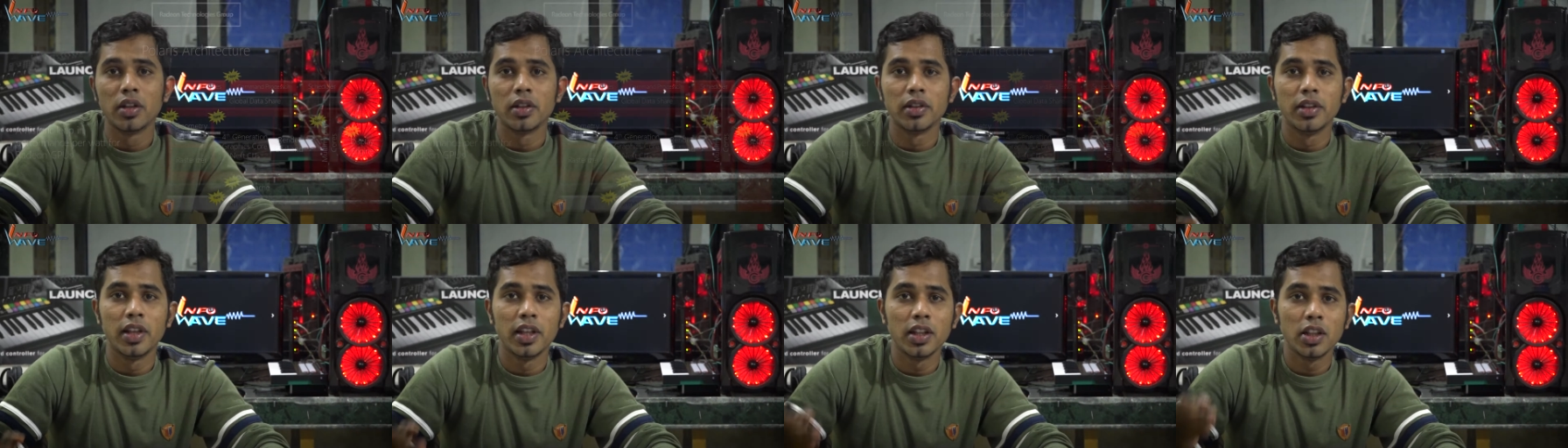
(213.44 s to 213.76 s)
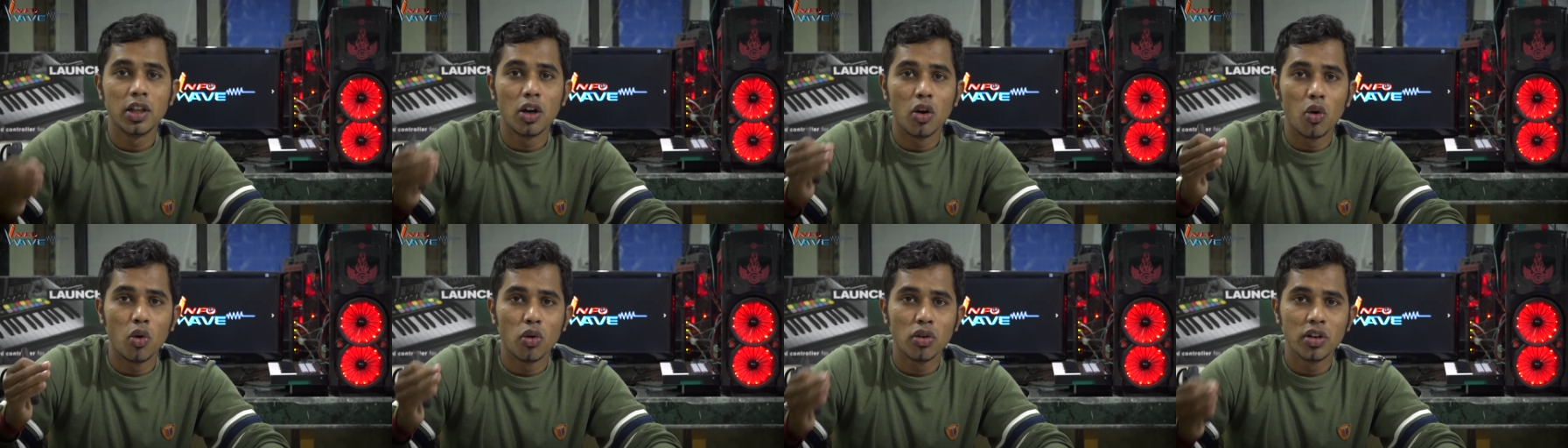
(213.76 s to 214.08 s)
Then
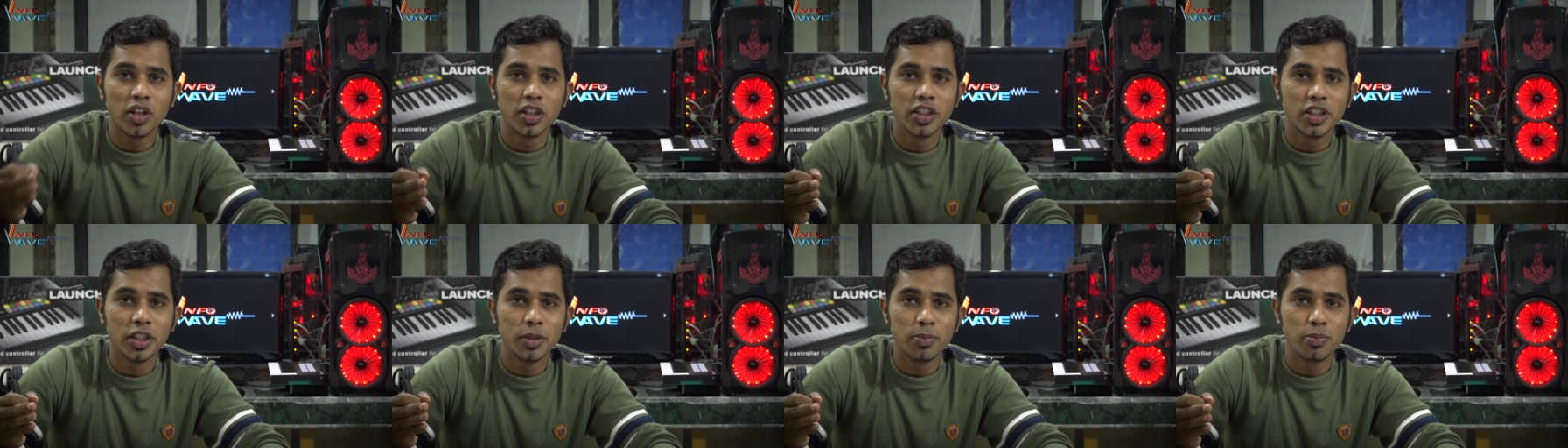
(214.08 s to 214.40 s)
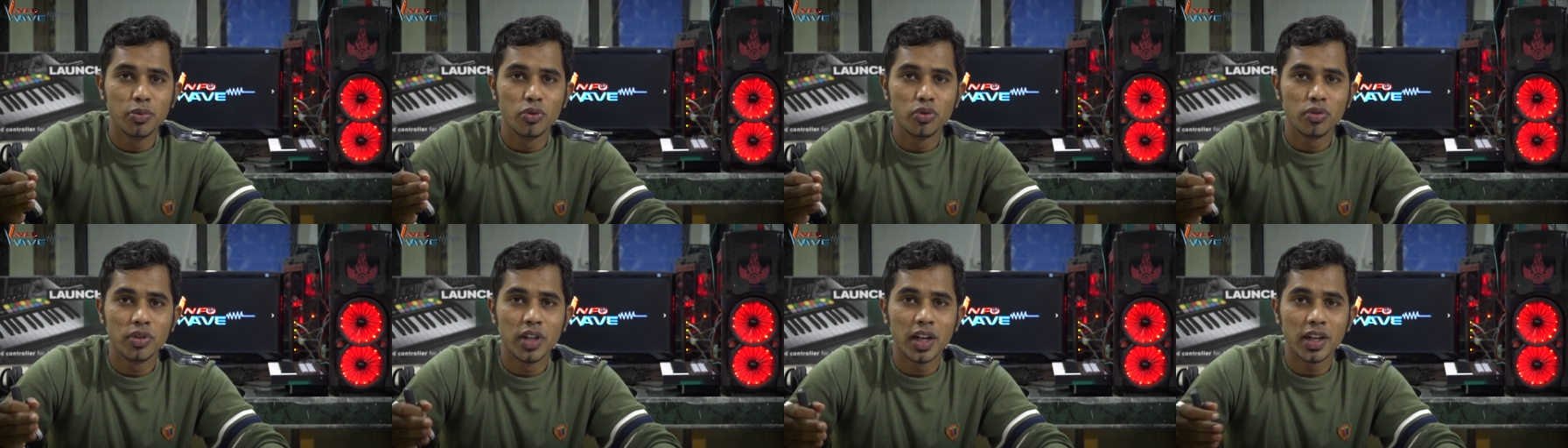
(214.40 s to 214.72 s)
the only G
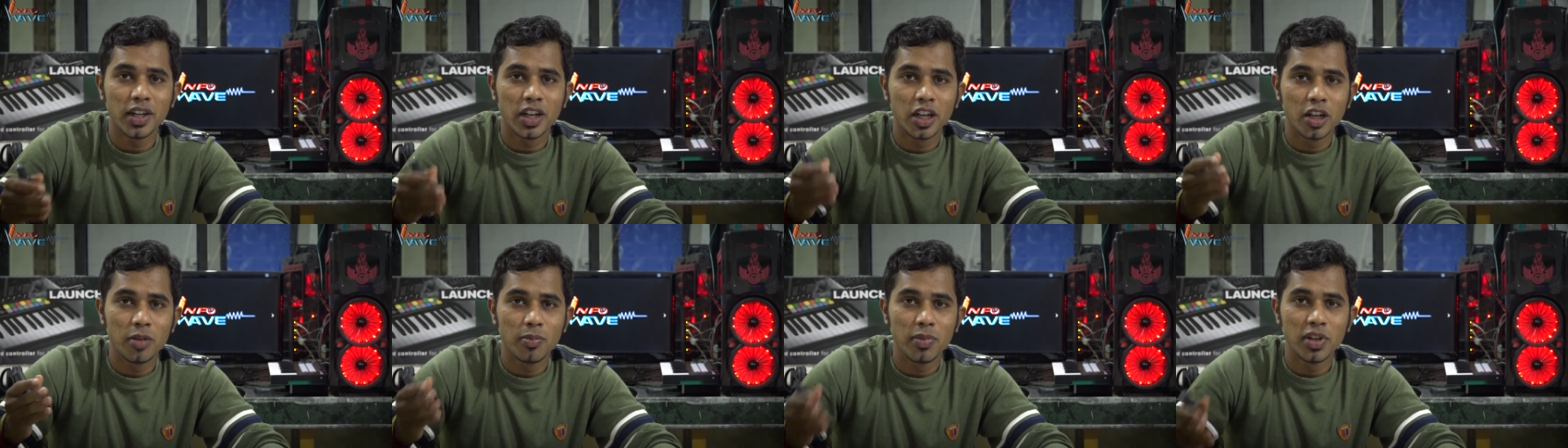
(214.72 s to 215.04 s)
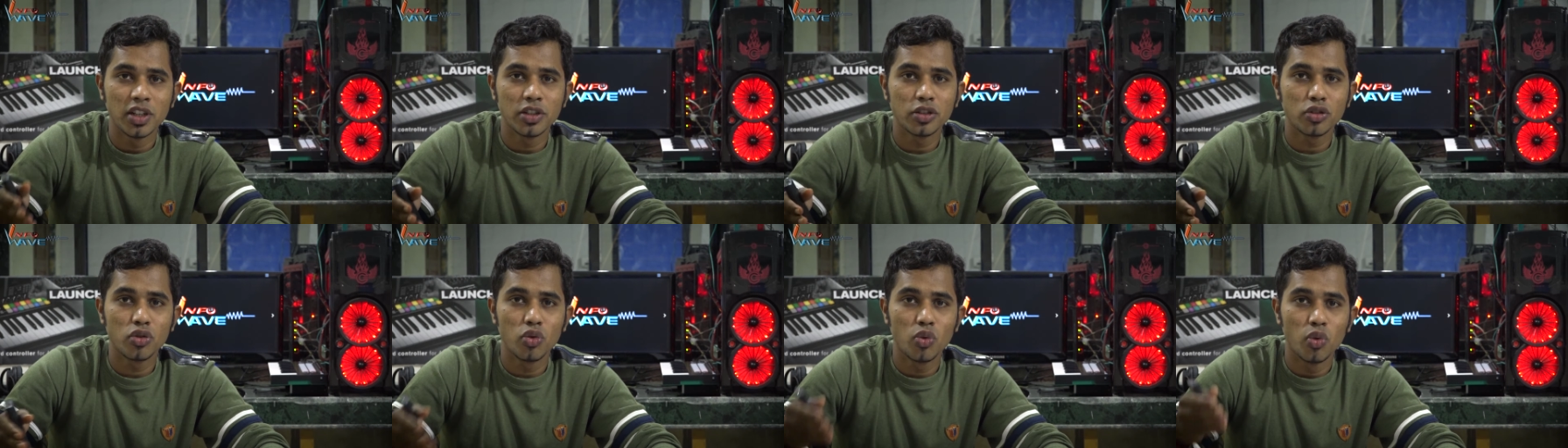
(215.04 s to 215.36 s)
P U that
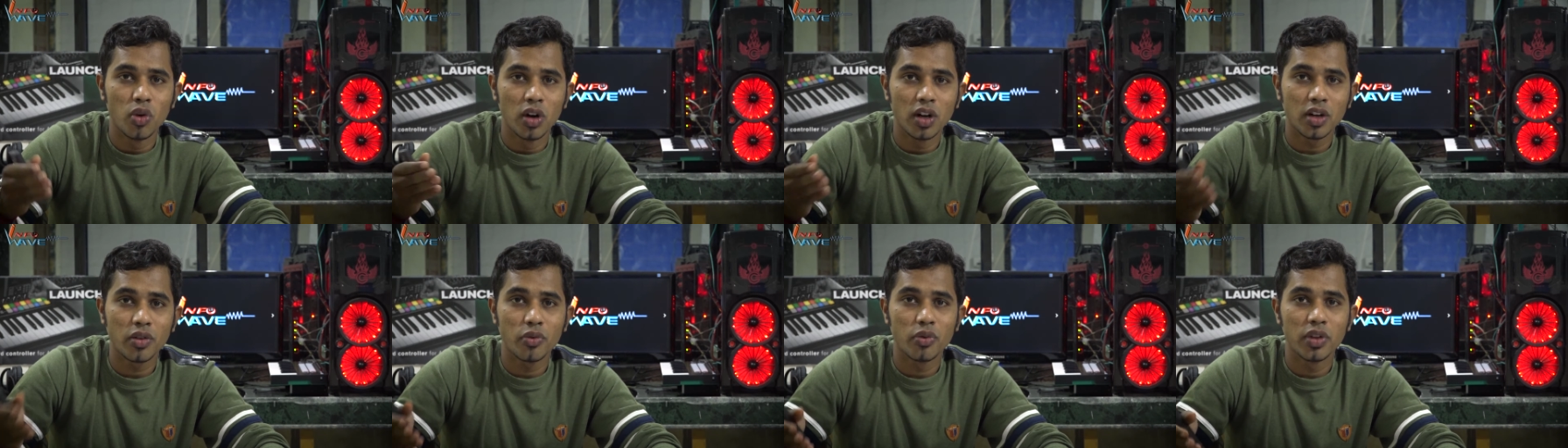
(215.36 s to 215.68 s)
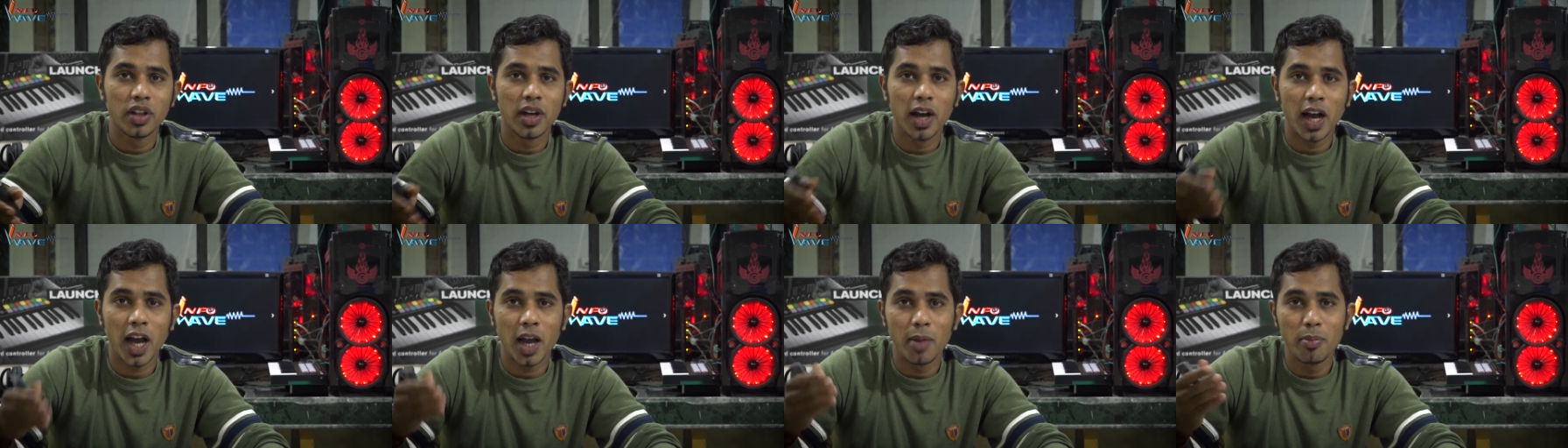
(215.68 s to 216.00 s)
remains to work with
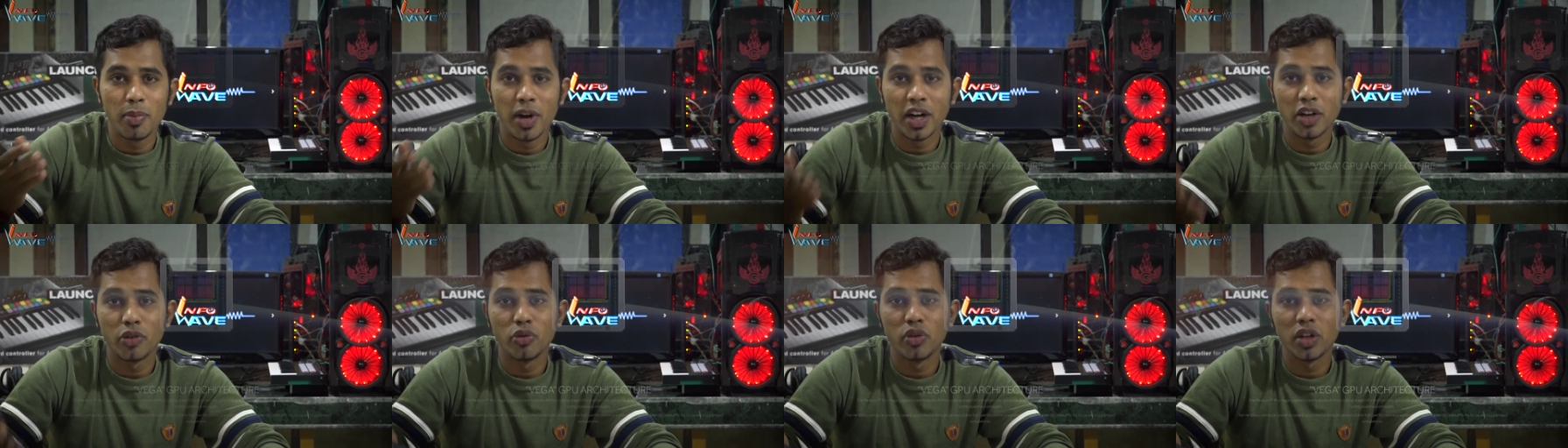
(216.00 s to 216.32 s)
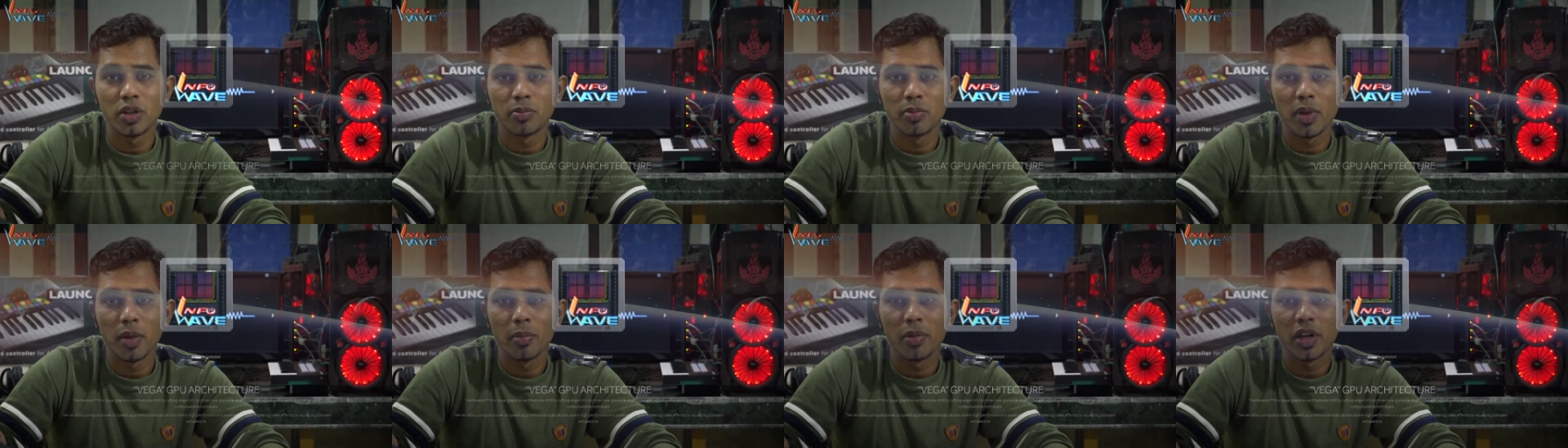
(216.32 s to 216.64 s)
the high
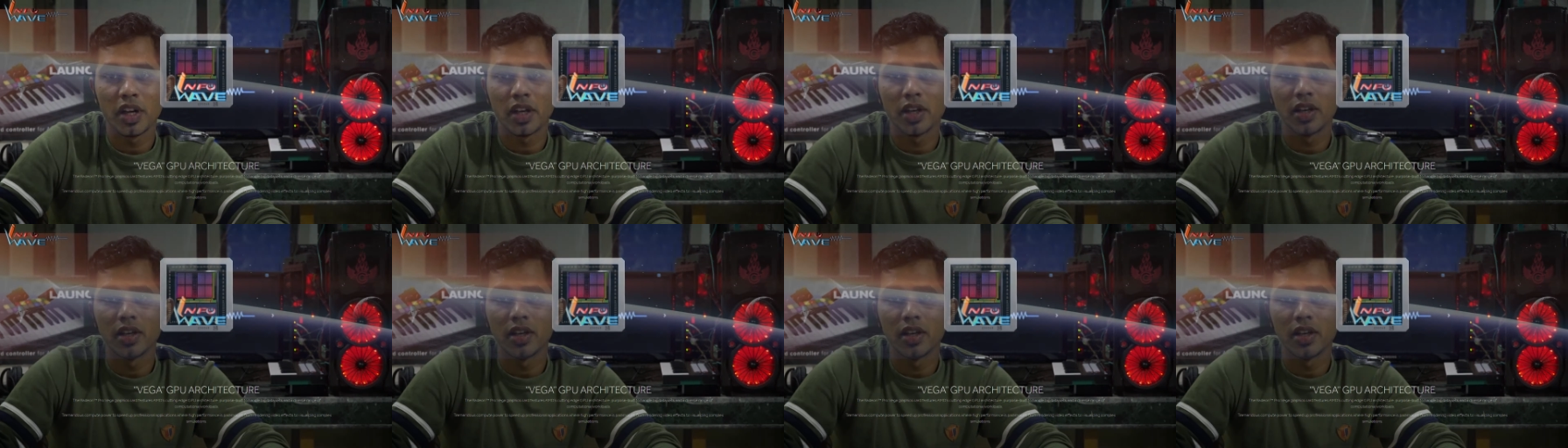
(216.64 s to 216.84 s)
bandwidth memory